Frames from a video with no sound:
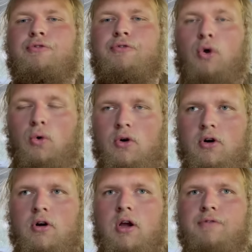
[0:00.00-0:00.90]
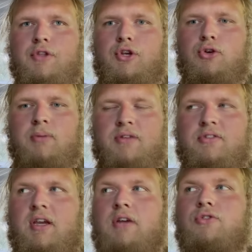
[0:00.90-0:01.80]
4 of the new
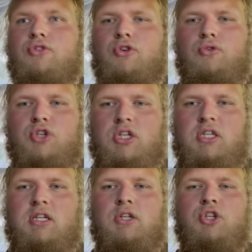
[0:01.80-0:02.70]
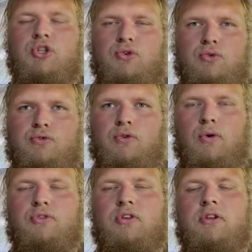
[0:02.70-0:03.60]
Mustangs, 2 GT and 2
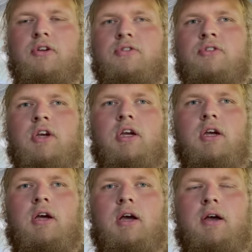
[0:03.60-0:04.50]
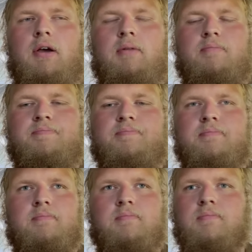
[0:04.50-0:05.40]
4-cylinders. All
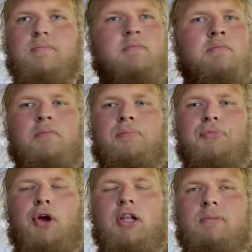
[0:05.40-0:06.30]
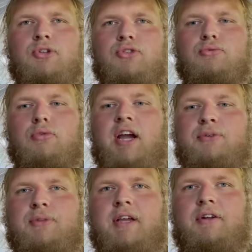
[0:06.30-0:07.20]
of them are just
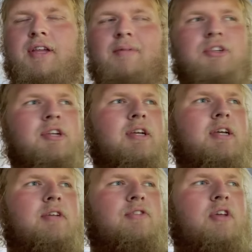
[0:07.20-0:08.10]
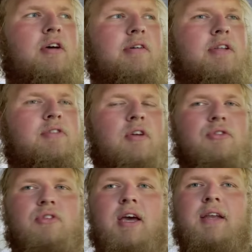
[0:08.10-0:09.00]
wrecked with hail damage. So it's so
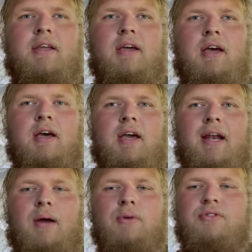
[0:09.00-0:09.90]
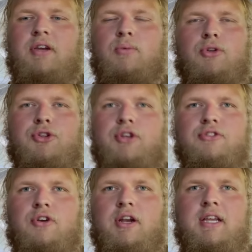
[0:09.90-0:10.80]
sad. And I was like, well, is
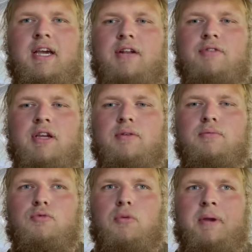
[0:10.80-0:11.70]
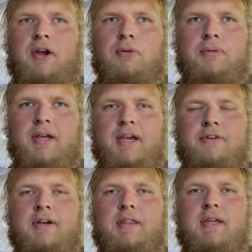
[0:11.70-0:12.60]
there any kind of like repair plan
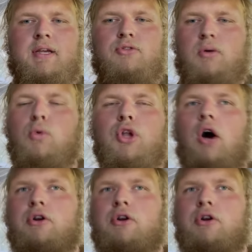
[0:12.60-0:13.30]
or anything? He was like, well, no, it'll